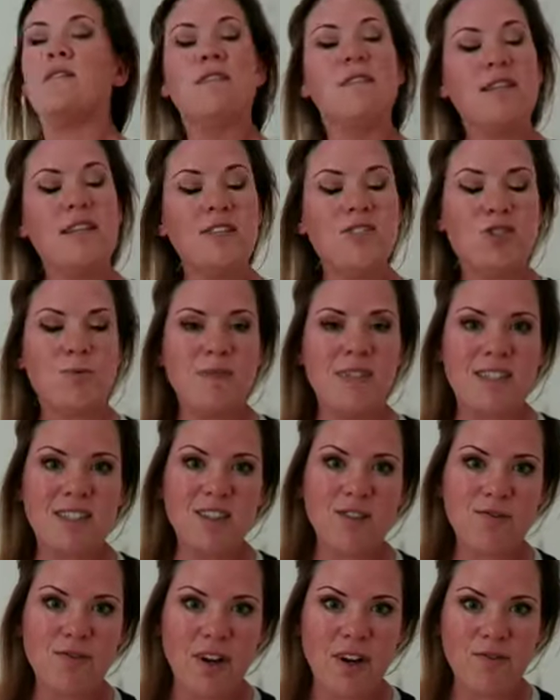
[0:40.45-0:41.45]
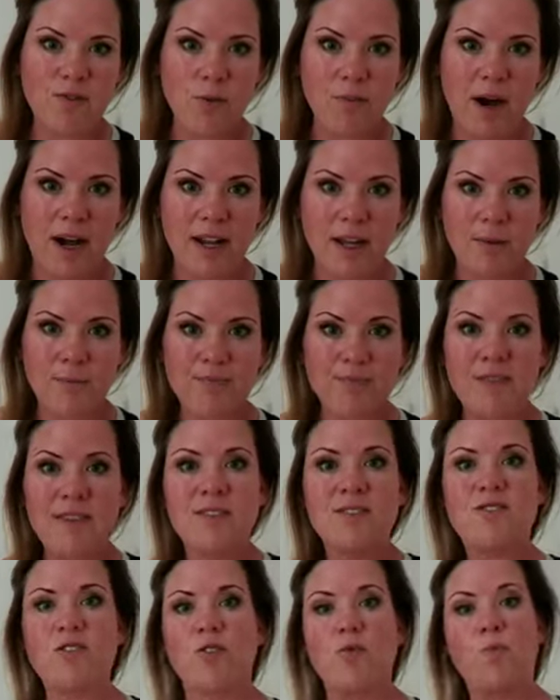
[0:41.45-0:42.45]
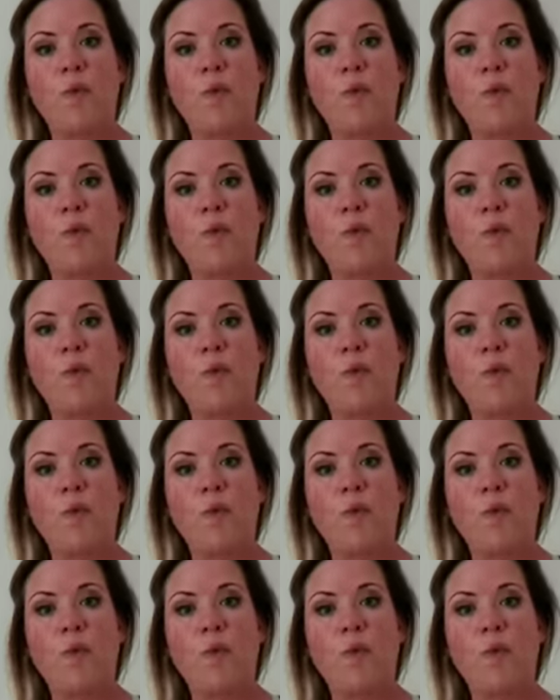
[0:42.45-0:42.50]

the instrument's in the front of your body, so the